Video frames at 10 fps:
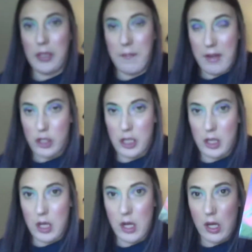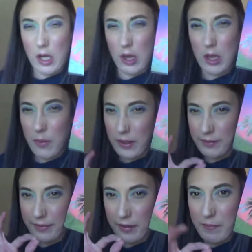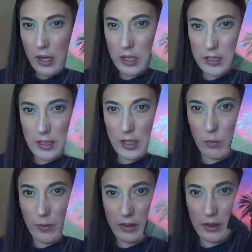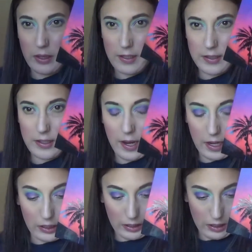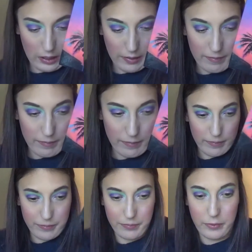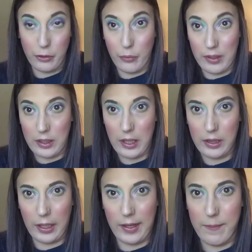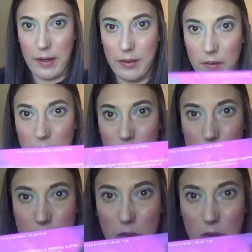mention a little bit of a comparison with this and the new one that they came out. This is